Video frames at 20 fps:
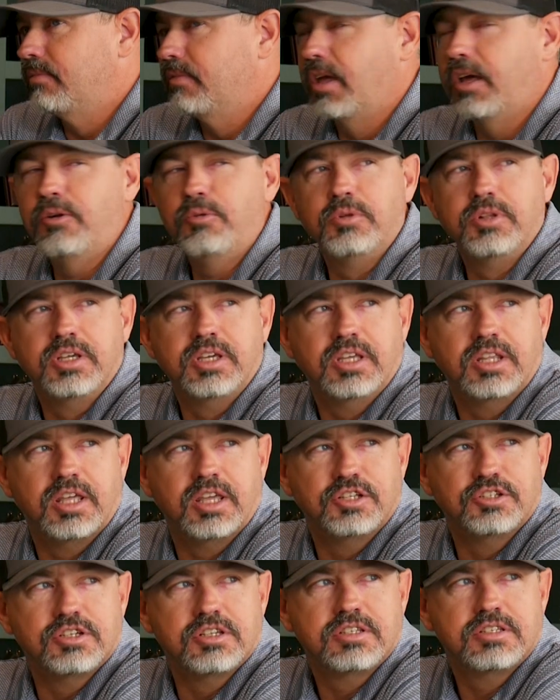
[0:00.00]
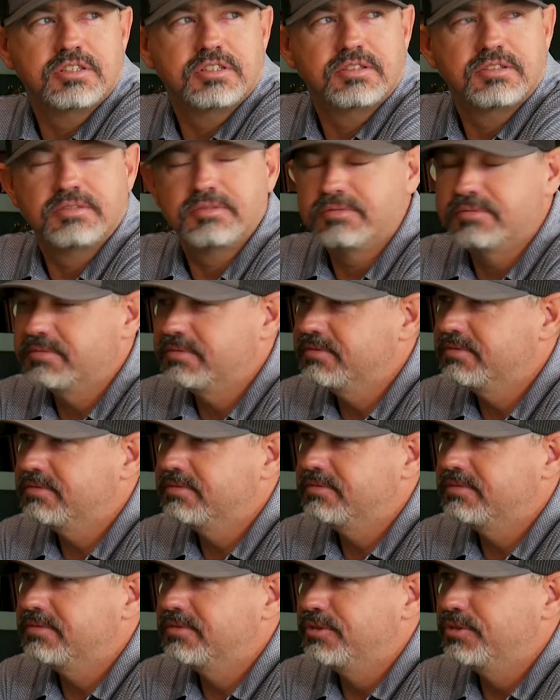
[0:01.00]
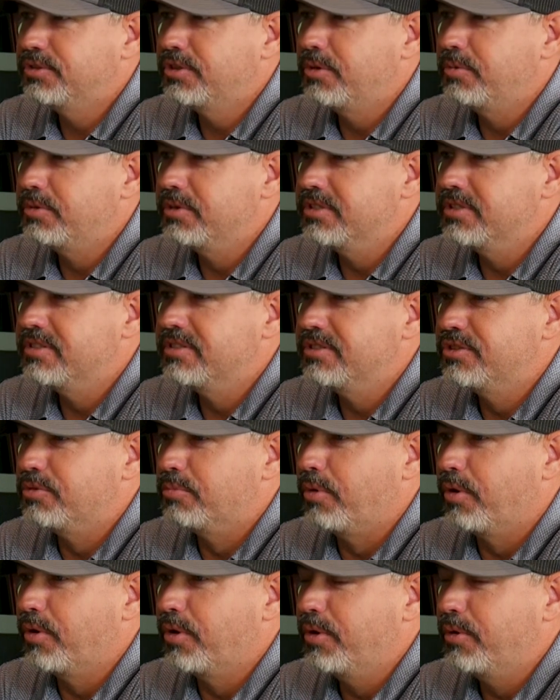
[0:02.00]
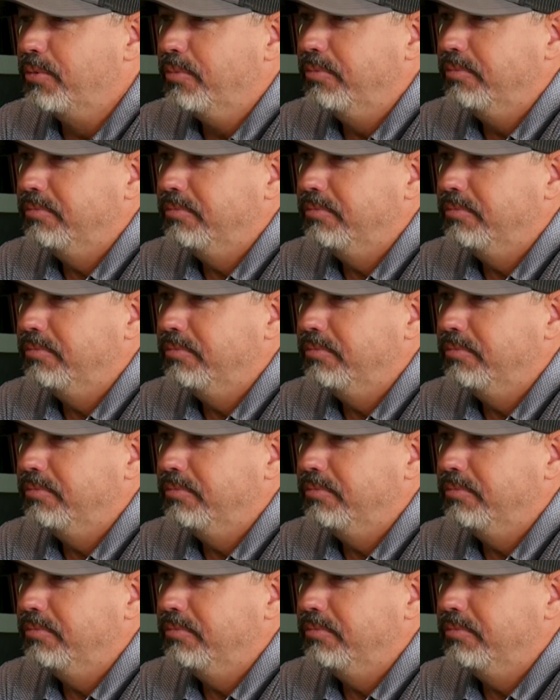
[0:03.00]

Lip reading: I don't really get anxious. There's always tomorrow.